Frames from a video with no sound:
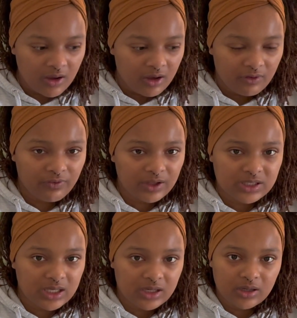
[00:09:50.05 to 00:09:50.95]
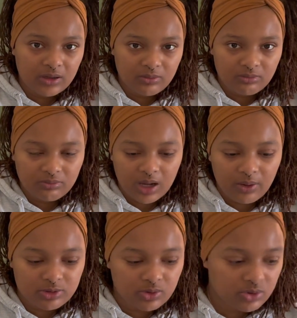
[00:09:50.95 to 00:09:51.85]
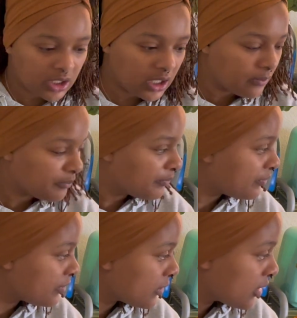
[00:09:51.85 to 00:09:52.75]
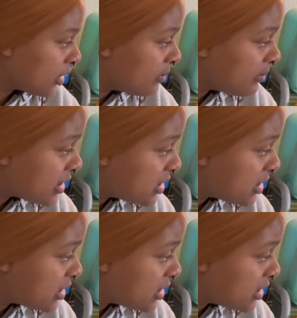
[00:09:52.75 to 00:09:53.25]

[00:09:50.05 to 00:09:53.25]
fixing how I was crocheting. Bless